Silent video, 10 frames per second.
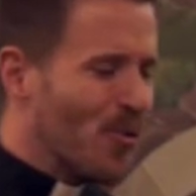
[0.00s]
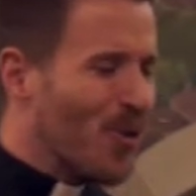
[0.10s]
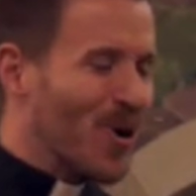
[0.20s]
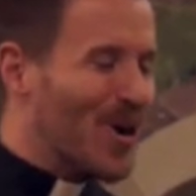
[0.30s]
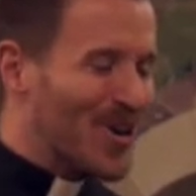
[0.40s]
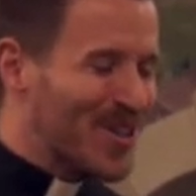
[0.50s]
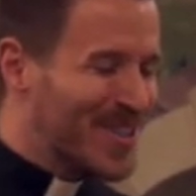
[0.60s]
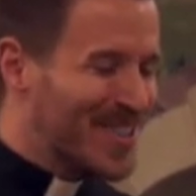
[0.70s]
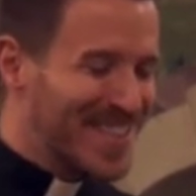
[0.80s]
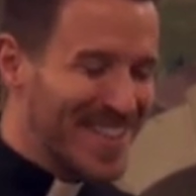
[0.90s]
world,
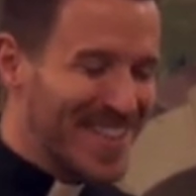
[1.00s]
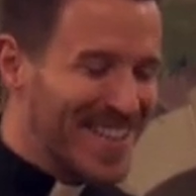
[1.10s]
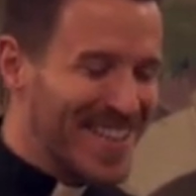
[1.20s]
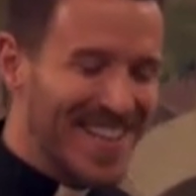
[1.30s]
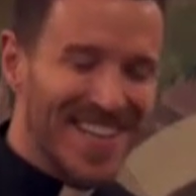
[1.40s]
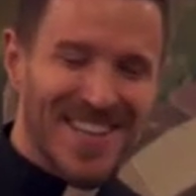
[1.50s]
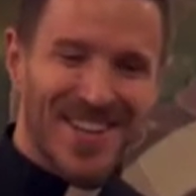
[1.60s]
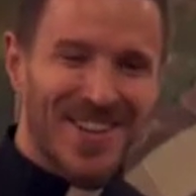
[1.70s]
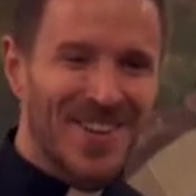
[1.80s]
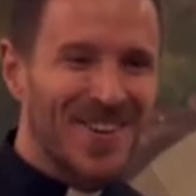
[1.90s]

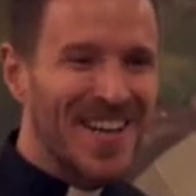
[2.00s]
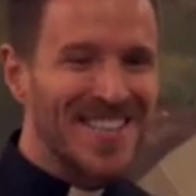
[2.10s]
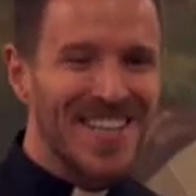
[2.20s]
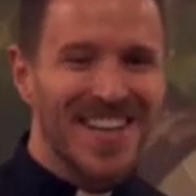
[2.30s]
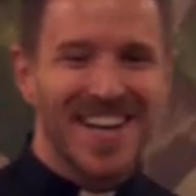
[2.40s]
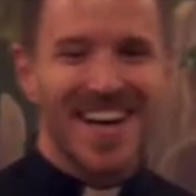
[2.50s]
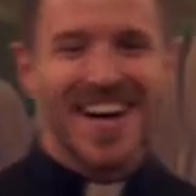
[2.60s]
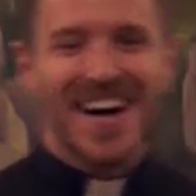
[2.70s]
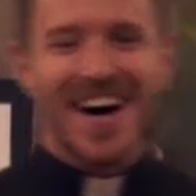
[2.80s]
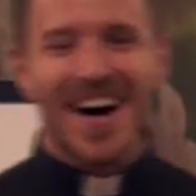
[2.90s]
crazy,
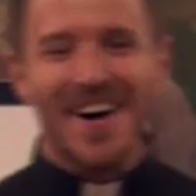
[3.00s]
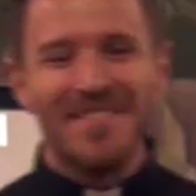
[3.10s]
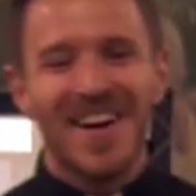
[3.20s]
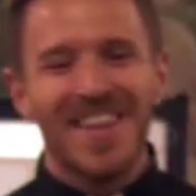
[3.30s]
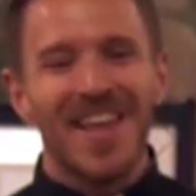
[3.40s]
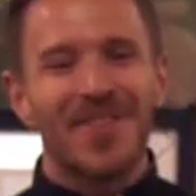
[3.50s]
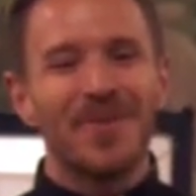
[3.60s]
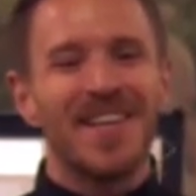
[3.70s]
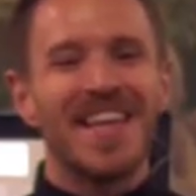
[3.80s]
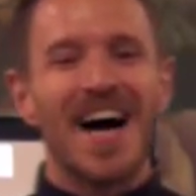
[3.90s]
um, that
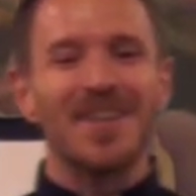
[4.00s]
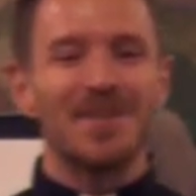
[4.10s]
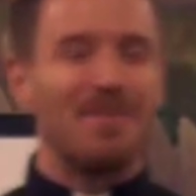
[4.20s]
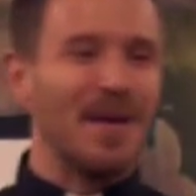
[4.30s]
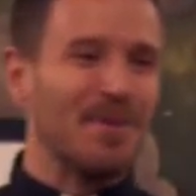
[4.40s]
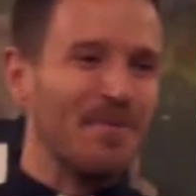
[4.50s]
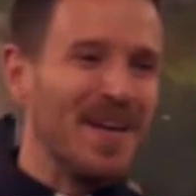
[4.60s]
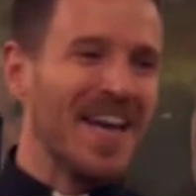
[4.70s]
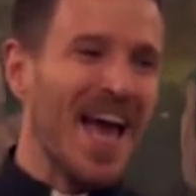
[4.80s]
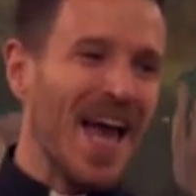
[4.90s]
3,000 people
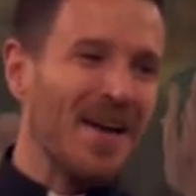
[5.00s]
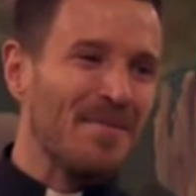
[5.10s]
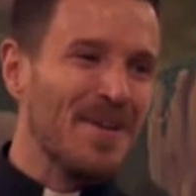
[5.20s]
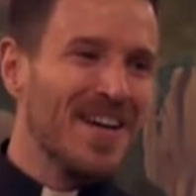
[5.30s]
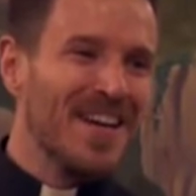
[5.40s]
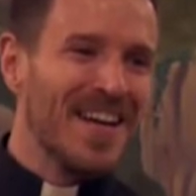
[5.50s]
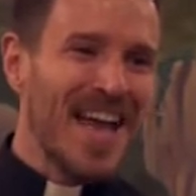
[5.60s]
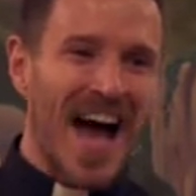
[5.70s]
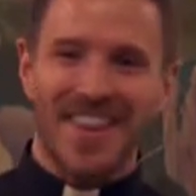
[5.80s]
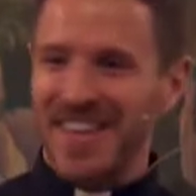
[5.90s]
became
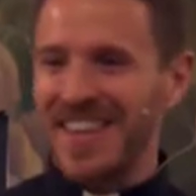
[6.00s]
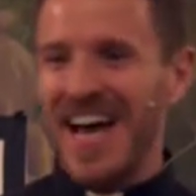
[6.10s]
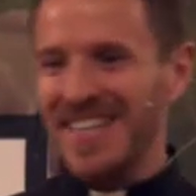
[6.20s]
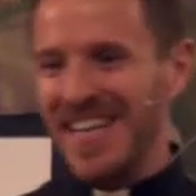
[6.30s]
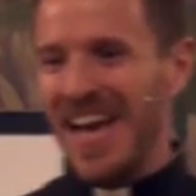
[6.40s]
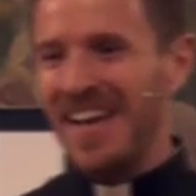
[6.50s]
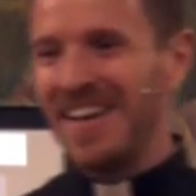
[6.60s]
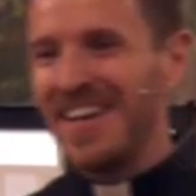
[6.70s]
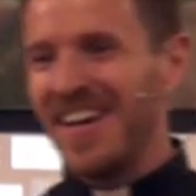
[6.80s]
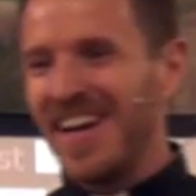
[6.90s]
Catholic that day
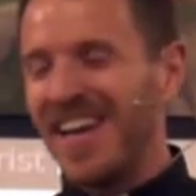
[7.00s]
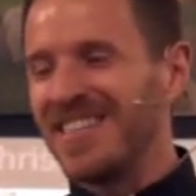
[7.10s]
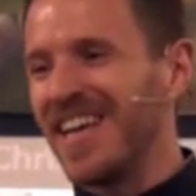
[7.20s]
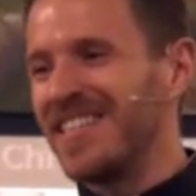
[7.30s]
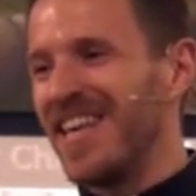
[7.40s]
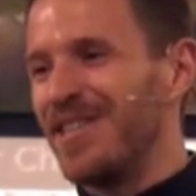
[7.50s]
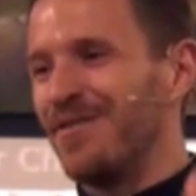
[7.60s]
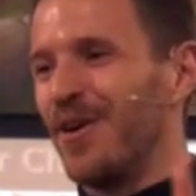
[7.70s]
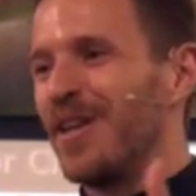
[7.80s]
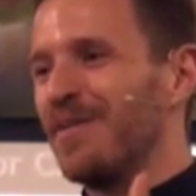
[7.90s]
and it says they
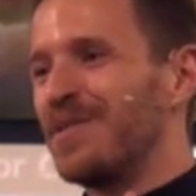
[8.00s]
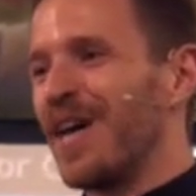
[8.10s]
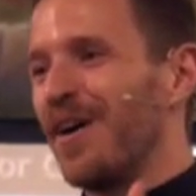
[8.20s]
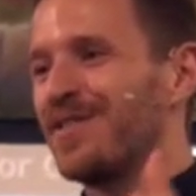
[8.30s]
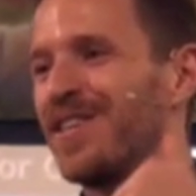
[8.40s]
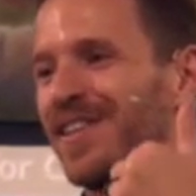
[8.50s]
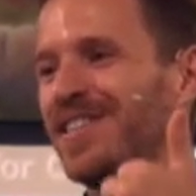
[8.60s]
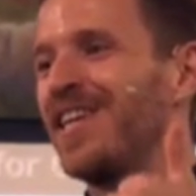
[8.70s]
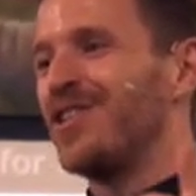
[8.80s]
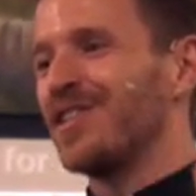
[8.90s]
devoted themselves to the
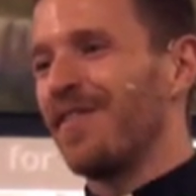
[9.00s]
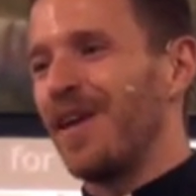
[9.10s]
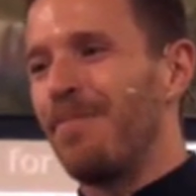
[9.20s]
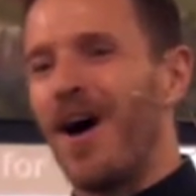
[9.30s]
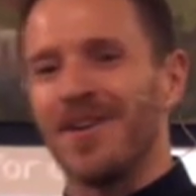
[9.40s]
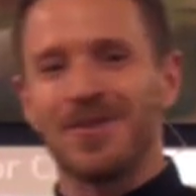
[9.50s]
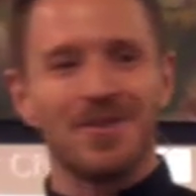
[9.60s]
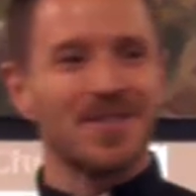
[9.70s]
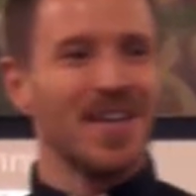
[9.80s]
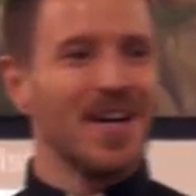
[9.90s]
teachings of the
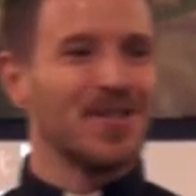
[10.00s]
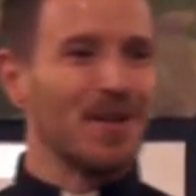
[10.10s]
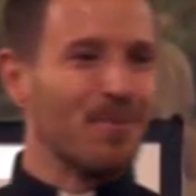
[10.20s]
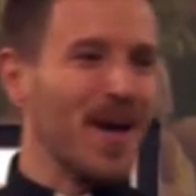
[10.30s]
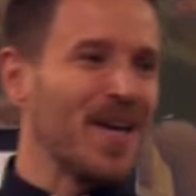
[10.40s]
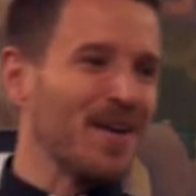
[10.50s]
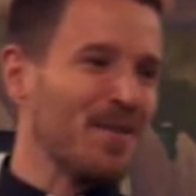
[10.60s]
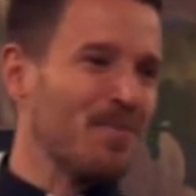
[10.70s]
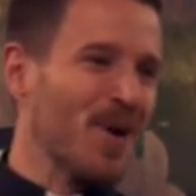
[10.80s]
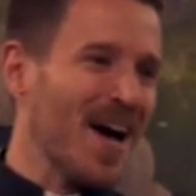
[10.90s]
apostles, to the breaking of
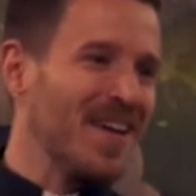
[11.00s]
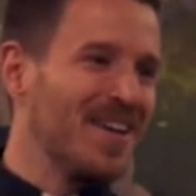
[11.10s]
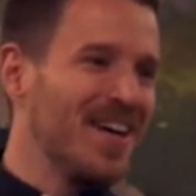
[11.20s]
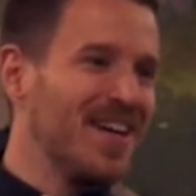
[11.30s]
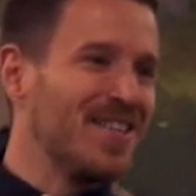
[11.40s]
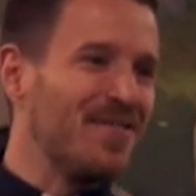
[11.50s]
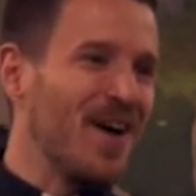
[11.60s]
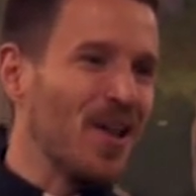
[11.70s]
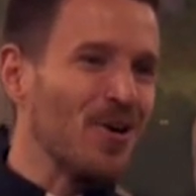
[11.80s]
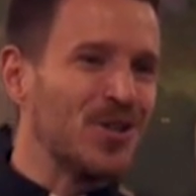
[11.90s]
the bread, to
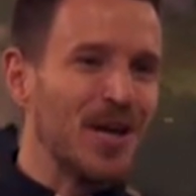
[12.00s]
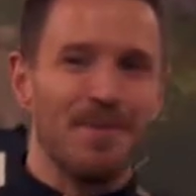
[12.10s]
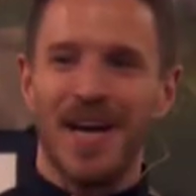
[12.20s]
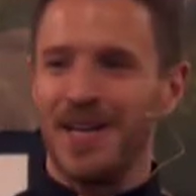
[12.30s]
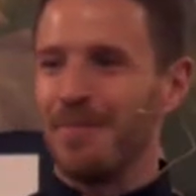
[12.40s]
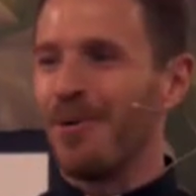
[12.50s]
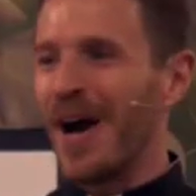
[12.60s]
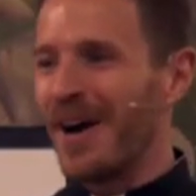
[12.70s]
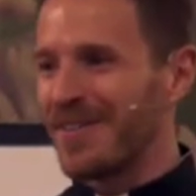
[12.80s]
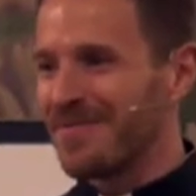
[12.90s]
fellowship, and to
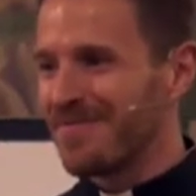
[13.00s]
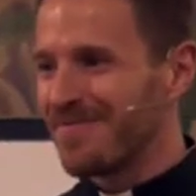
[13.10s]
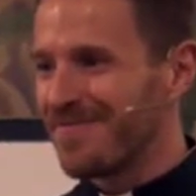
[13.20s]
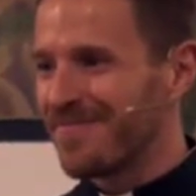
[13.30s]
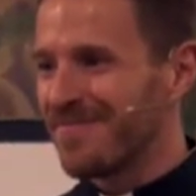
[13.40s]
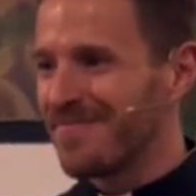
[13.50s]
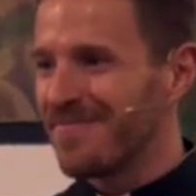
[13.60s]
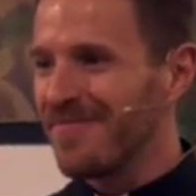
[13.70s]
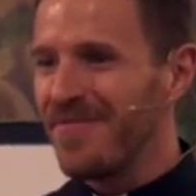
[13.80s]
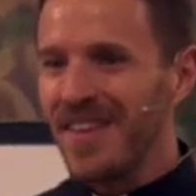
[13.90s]
prayer.
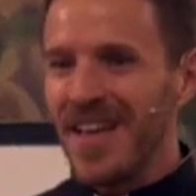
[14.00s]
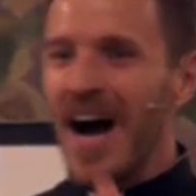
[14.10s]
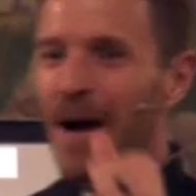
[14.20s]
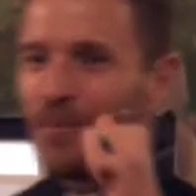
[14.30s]
I'm